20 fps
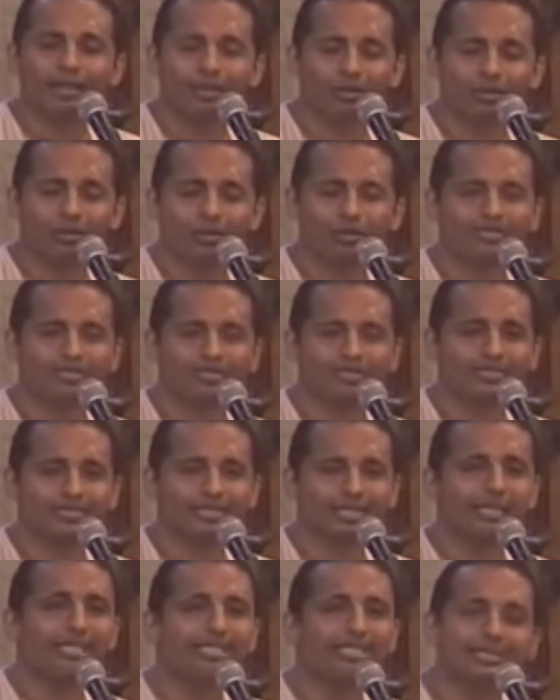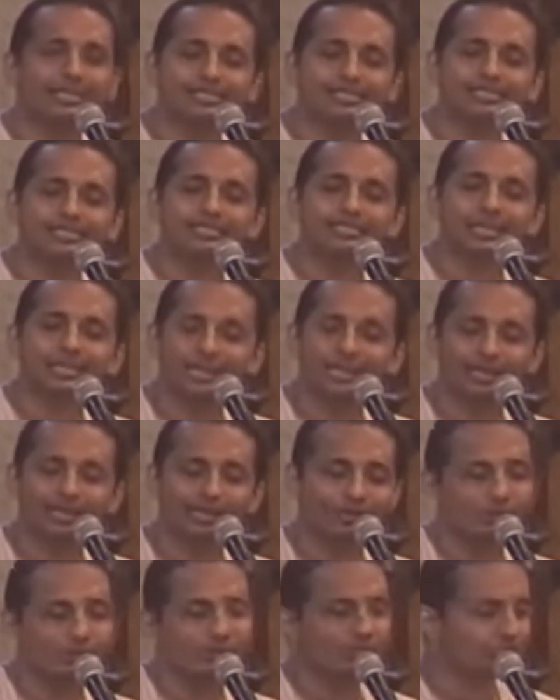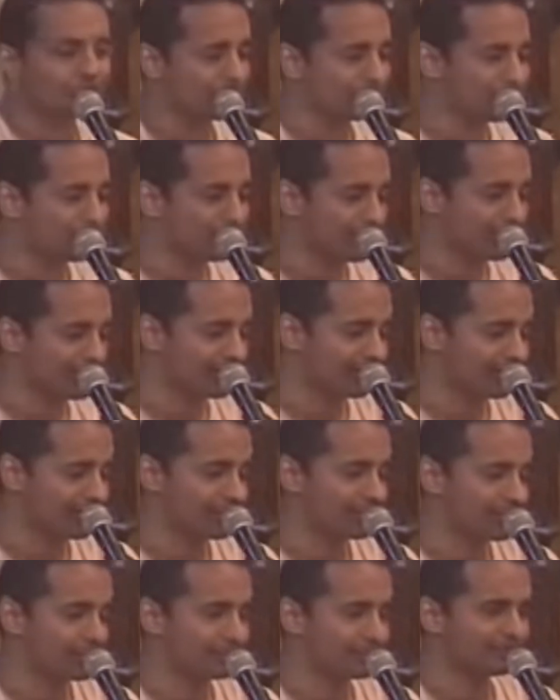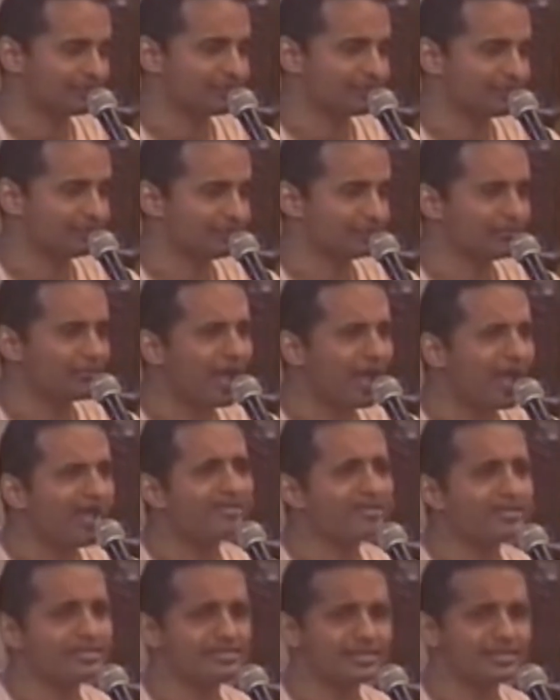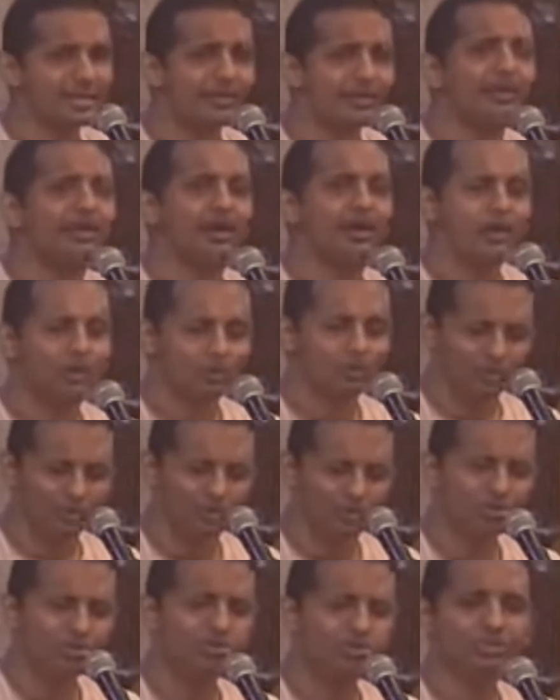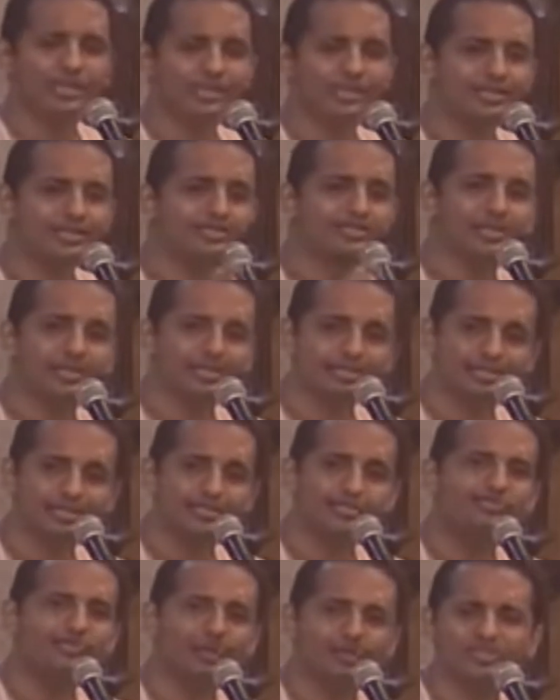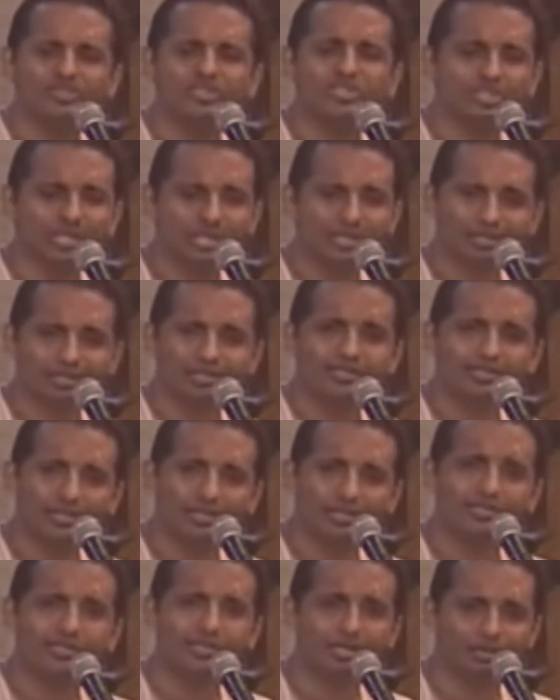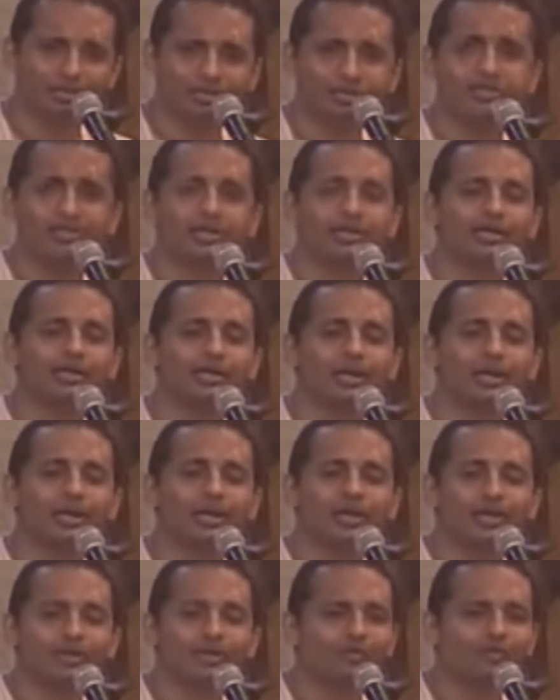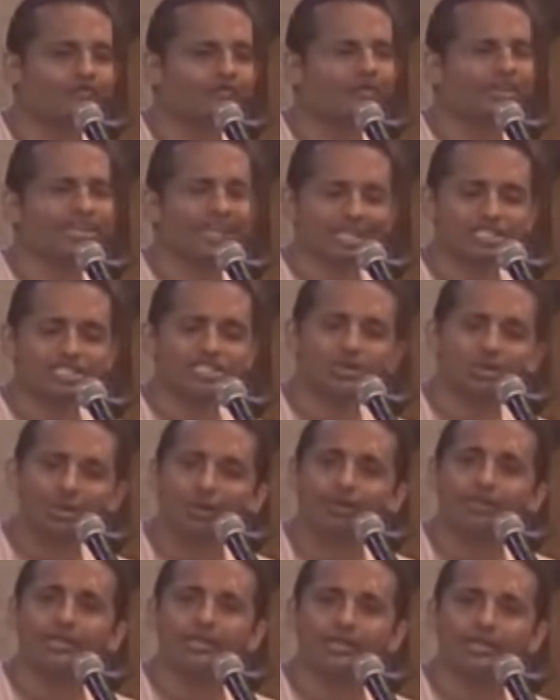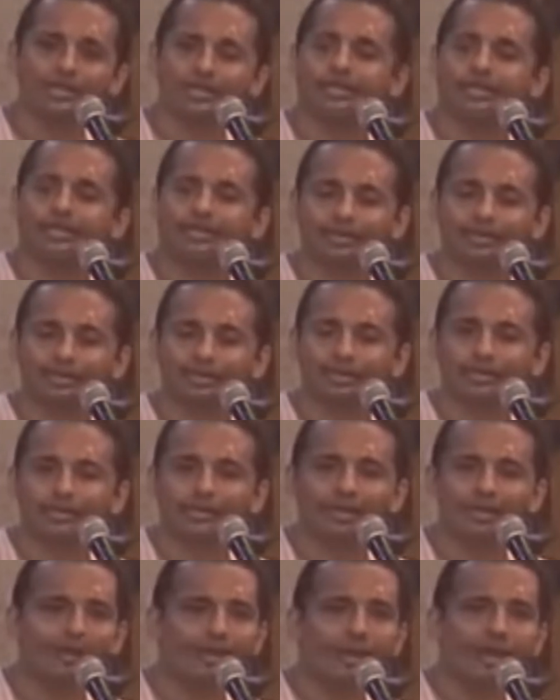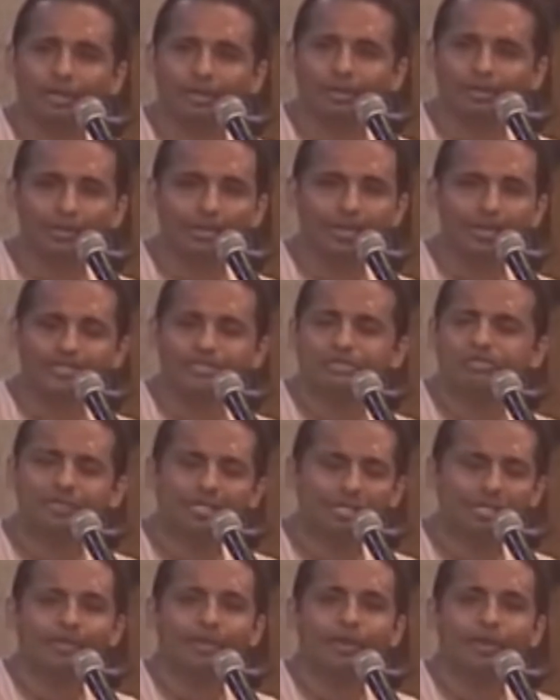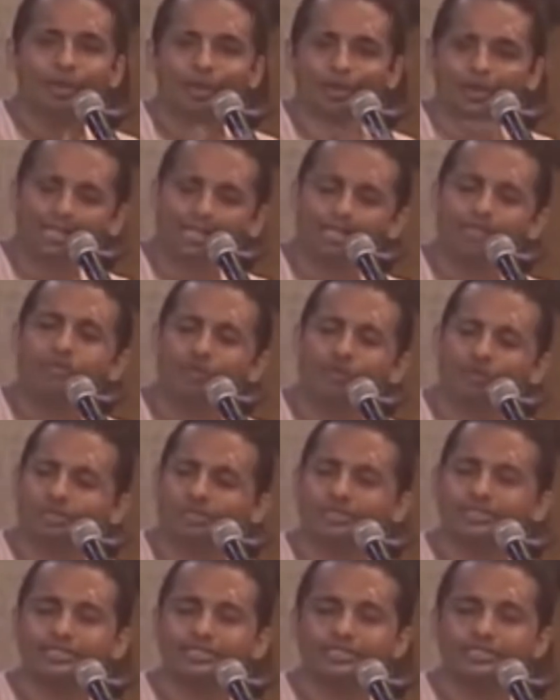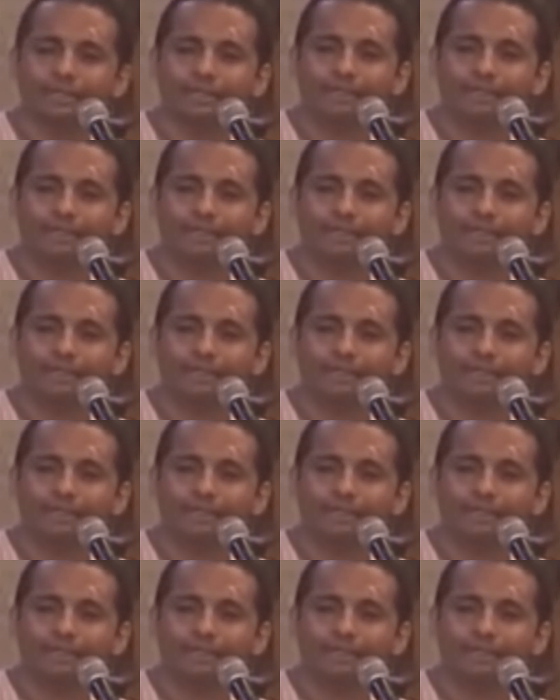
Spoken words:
or you can say clear understanding who is Srimati Radharani. I'll just take 2-3 instances from Sri Chaitanya Charitamrita. Very extraordinary. Can't be exhibited by ordinary mortals.